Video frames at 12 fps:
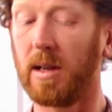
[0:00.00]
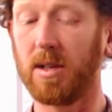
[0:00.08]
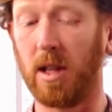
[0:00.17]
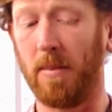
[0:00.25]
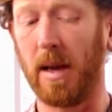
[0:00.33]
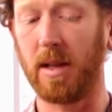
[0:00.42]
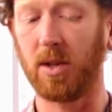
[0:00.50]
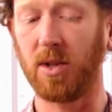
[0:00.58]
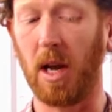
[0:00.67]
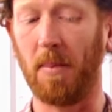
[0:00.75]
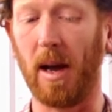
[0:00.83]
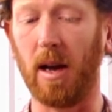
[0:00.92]
so they made this
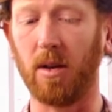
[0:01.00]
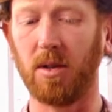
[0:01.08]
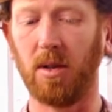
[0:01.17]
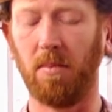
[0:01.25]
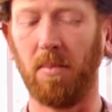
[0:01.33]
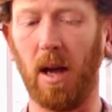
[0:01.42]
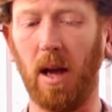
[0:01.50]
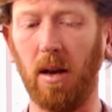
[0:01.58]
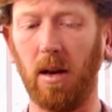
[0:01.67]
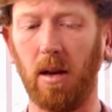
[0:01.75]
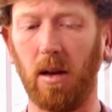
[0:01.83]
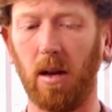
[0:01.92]
J-pouch, but